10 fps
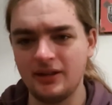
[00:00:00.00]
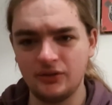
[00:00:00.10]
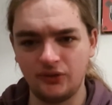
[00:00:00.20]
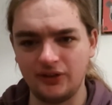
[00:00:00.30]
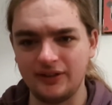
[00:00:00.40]

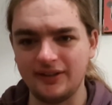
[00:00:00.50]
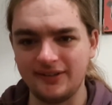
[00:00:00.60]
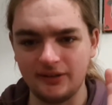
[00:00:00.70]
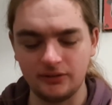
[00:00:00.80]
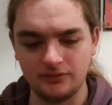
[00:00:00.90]
Just a nice
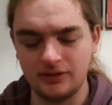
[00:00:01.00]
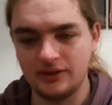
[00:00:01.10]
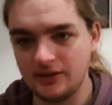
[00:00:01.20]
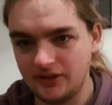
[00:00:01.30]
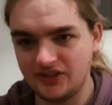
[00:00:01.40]
little
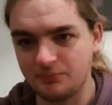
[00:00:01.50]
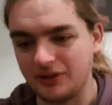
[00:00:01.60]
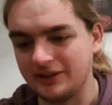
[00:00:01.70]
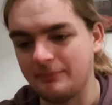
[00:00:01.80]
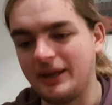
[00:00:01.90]

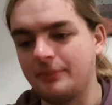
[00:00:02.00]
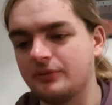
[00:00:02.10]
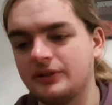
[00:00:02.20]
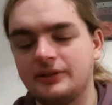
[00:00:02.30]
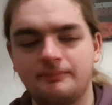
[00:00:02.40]
sprinkle of
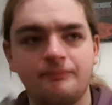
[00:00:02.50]
pepper in it.